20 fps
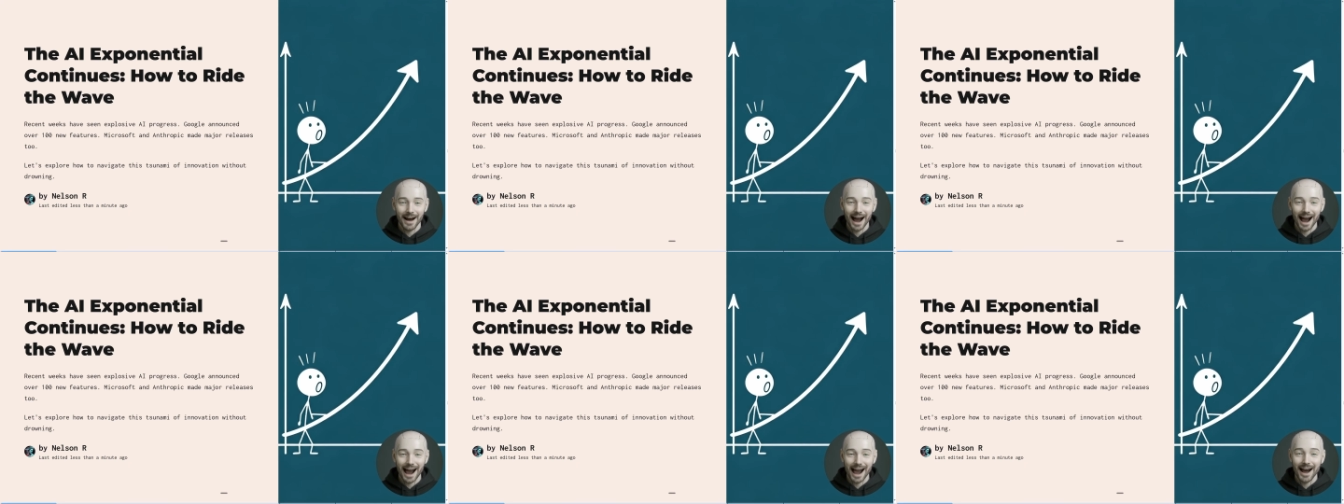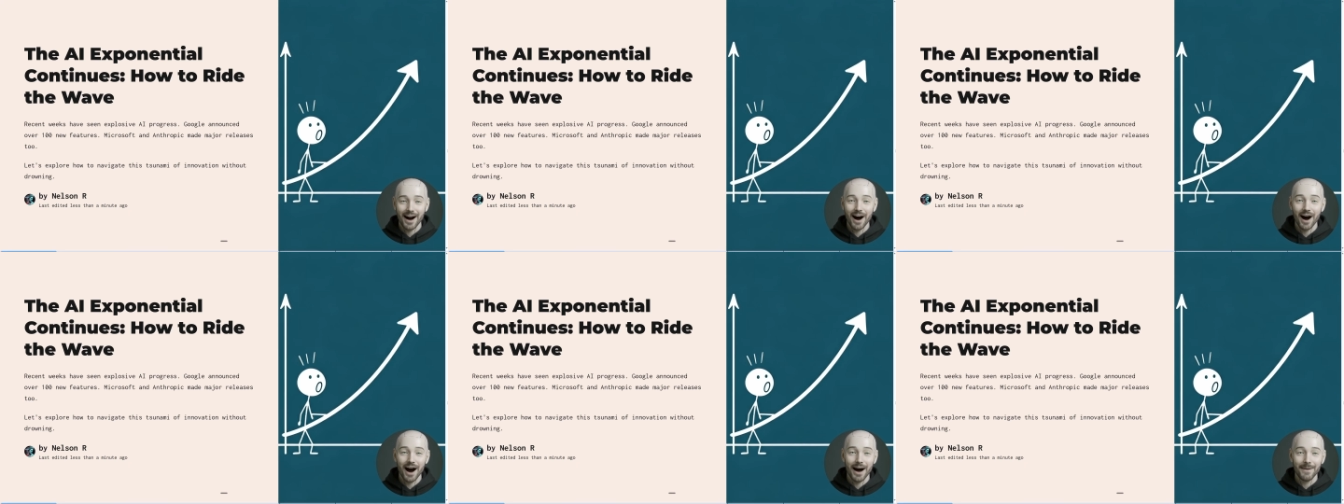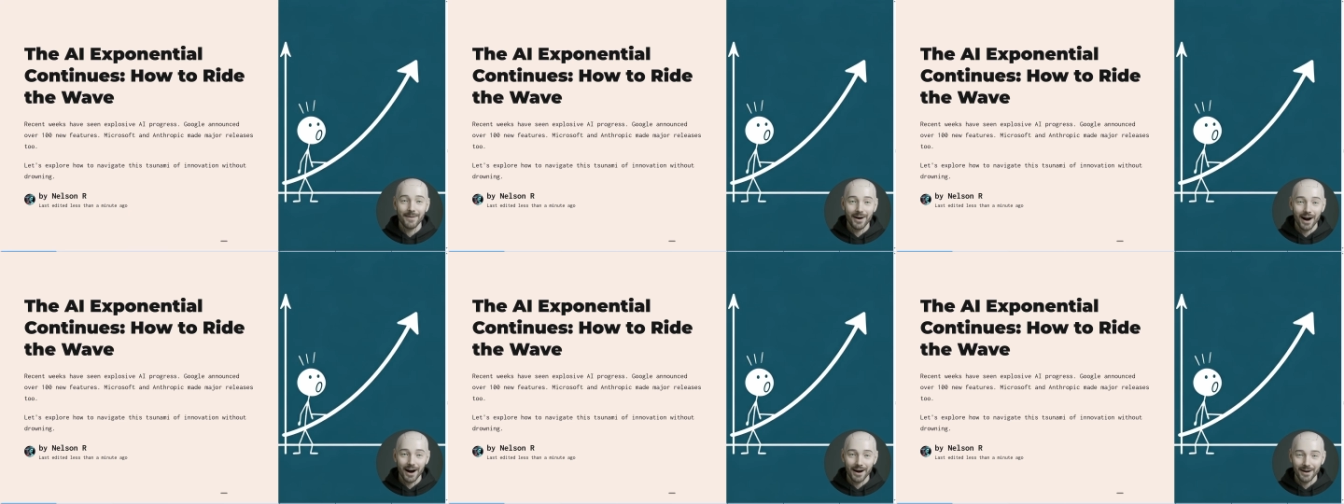AI
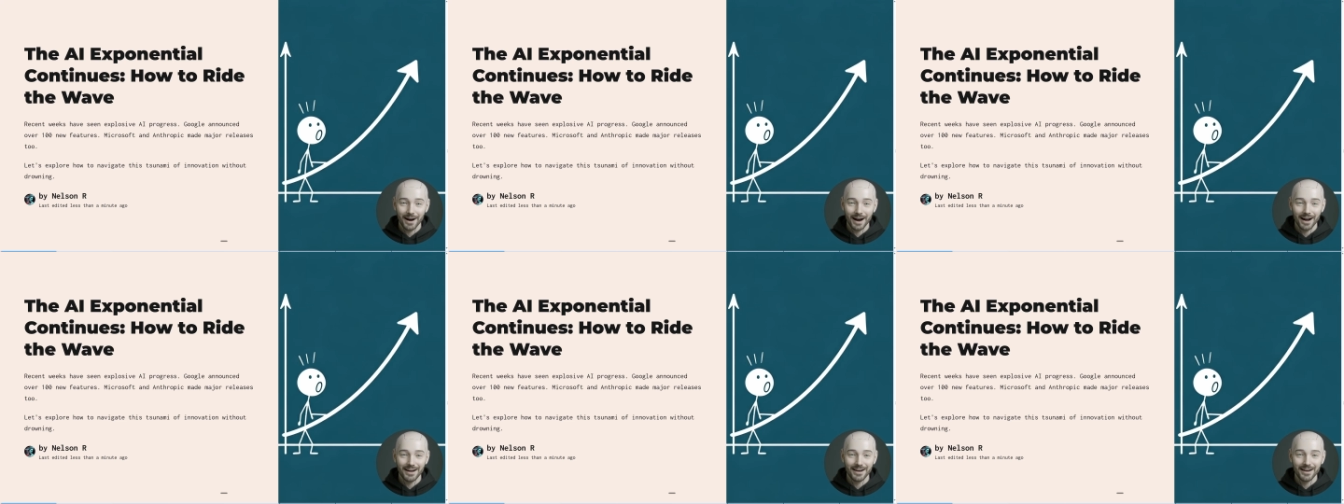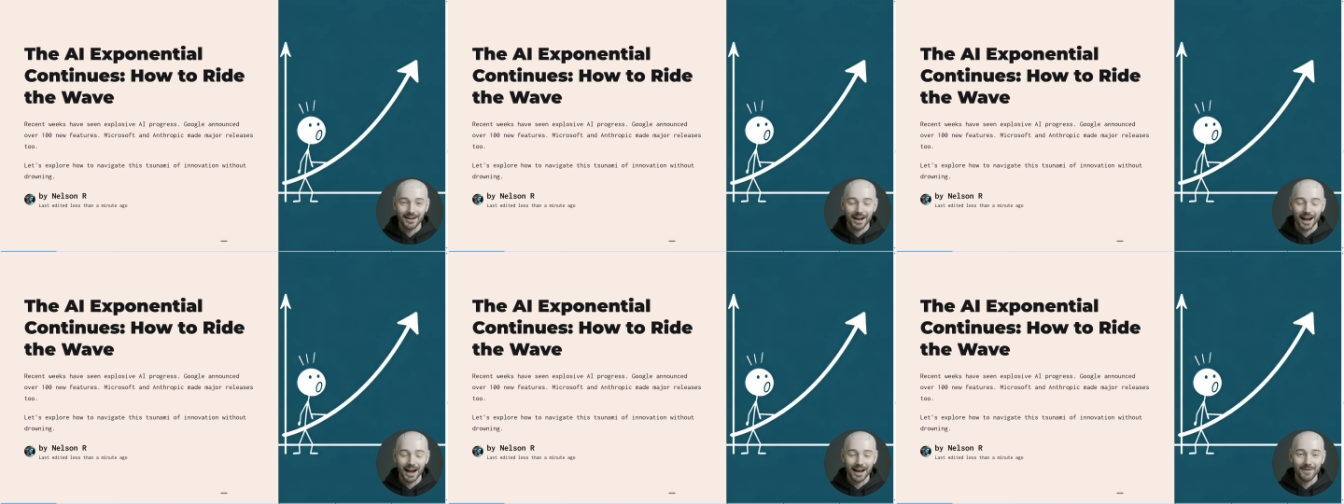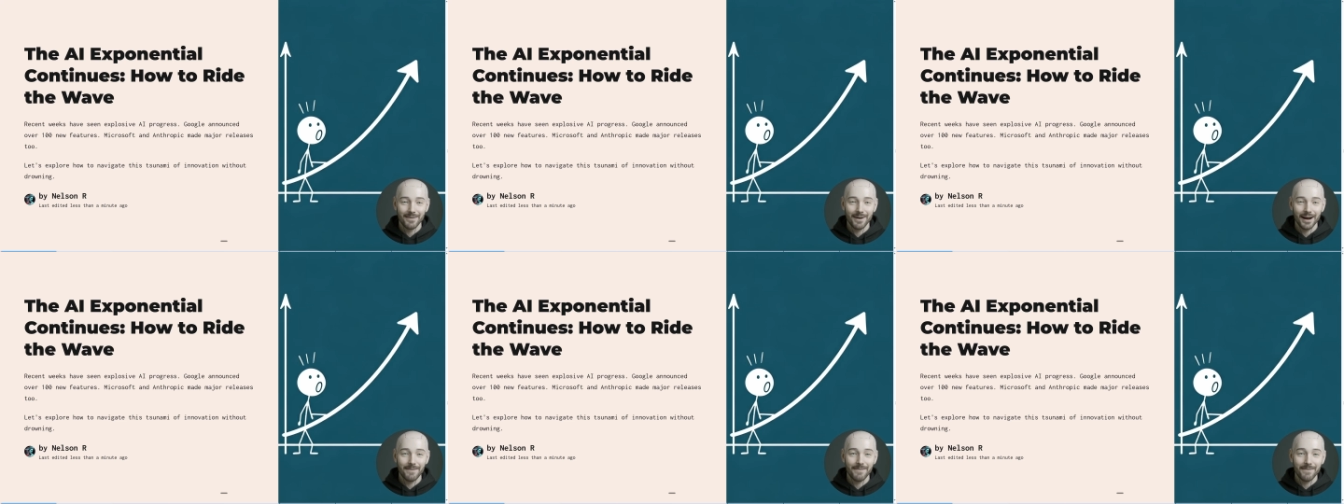progress has
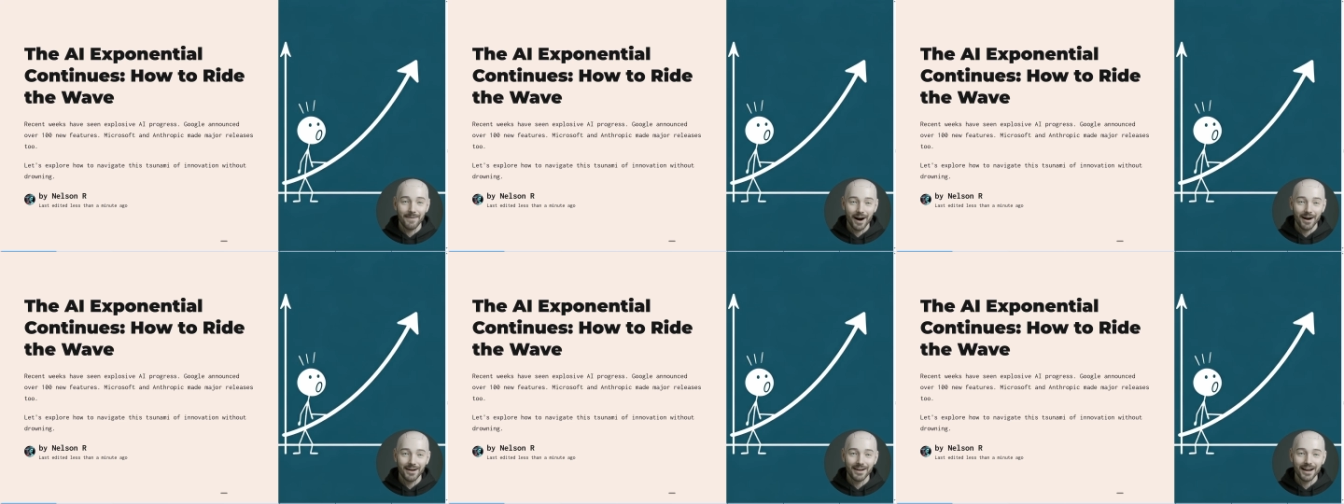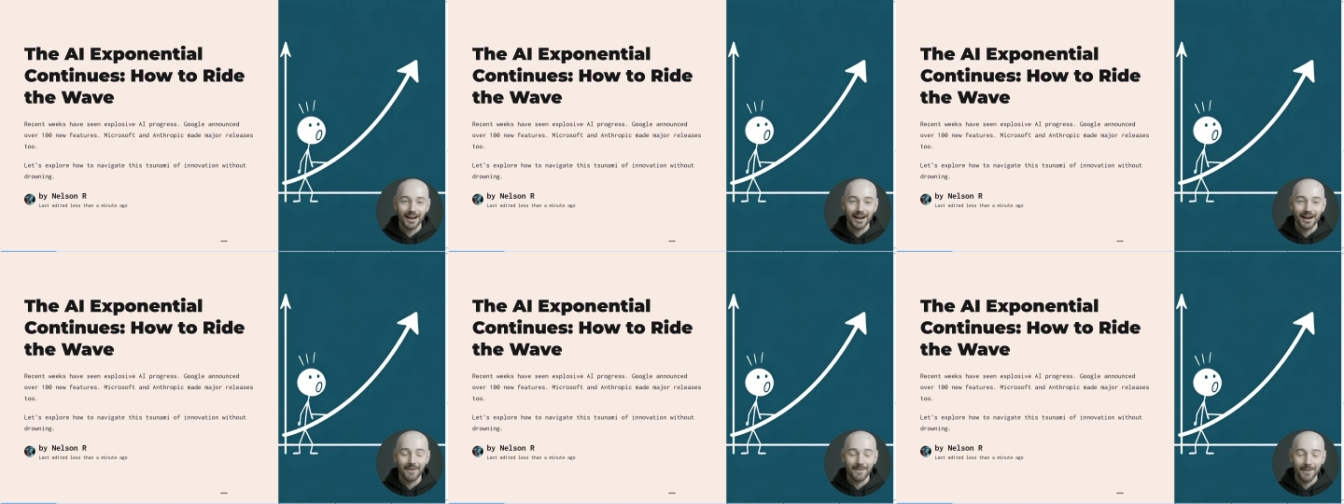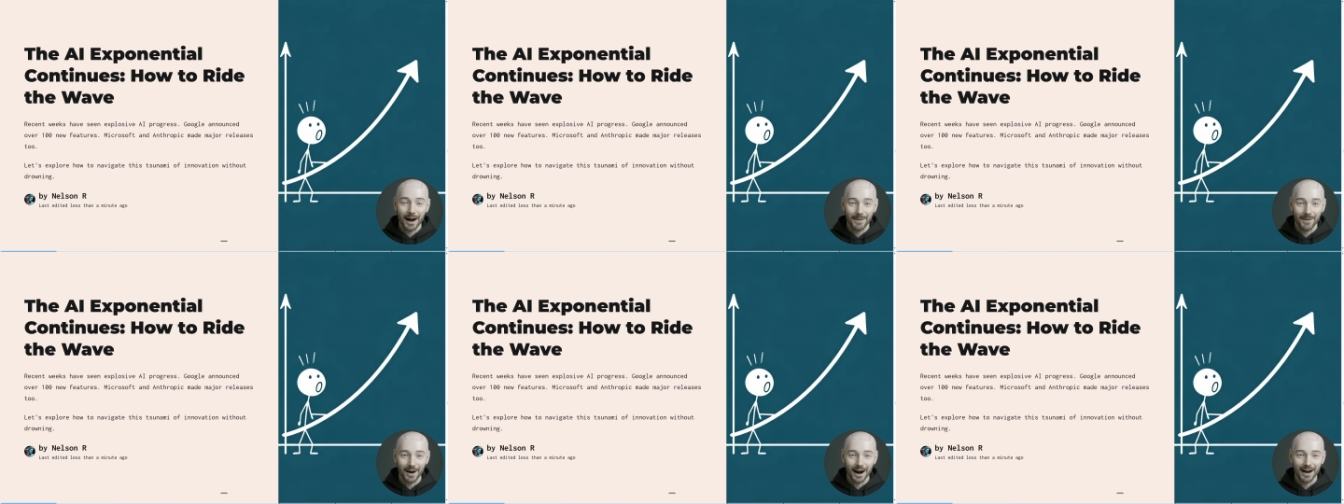been melting
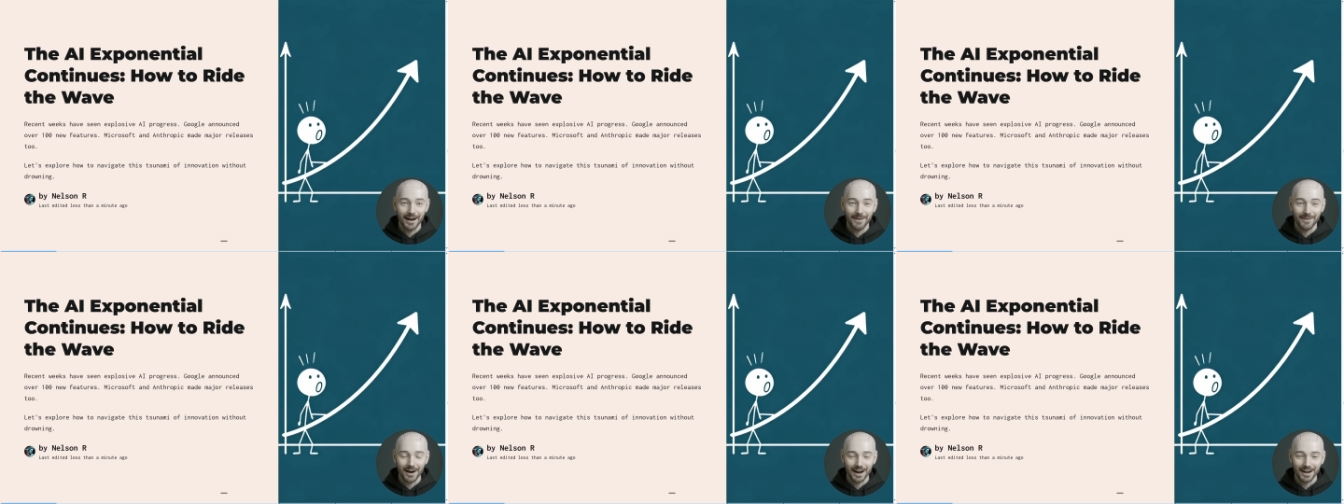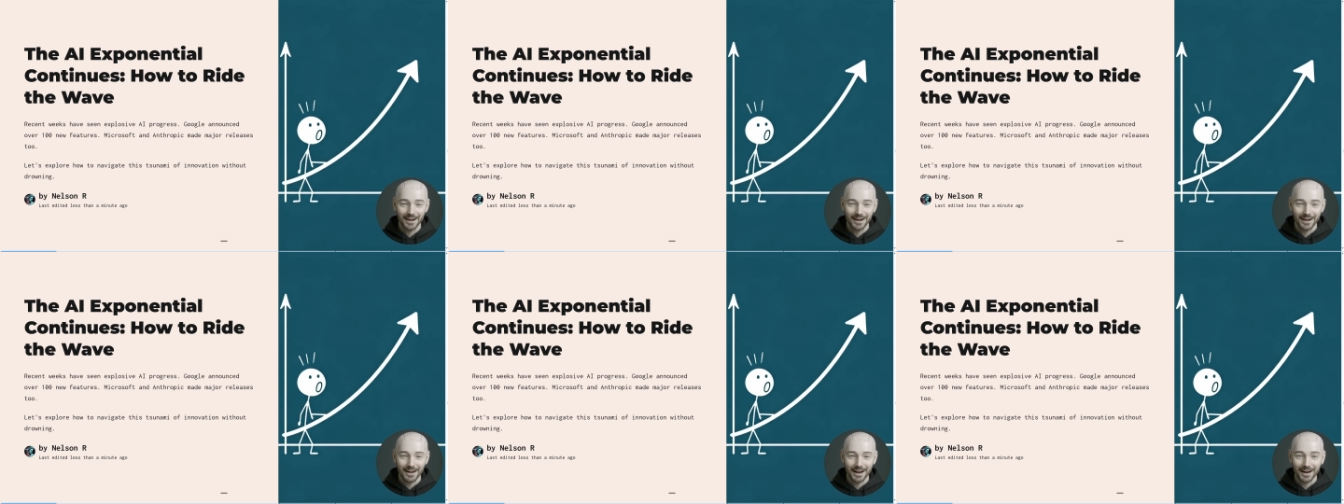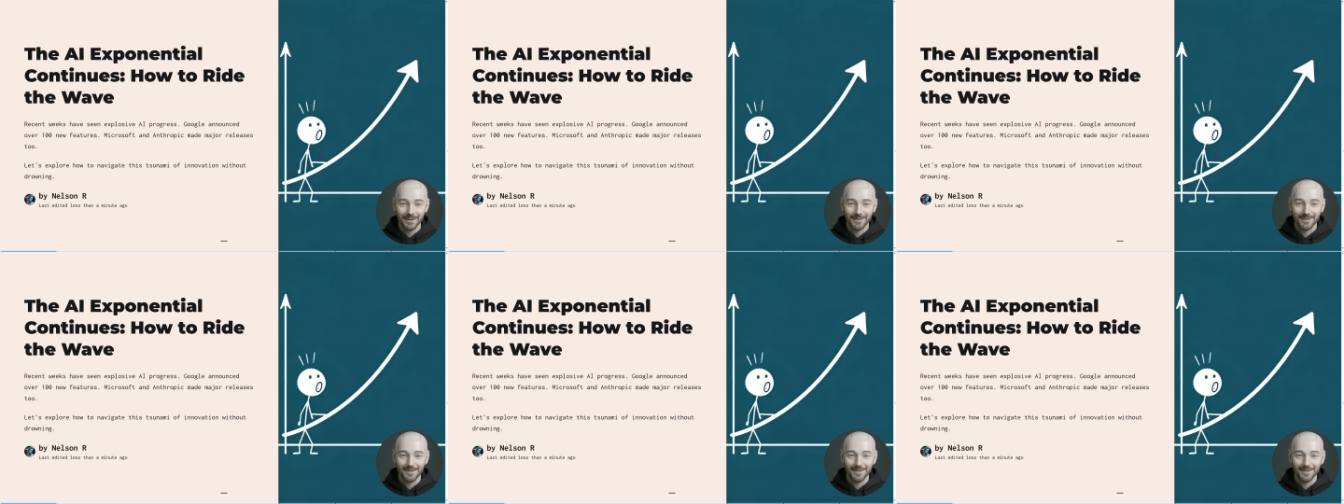my brain recently.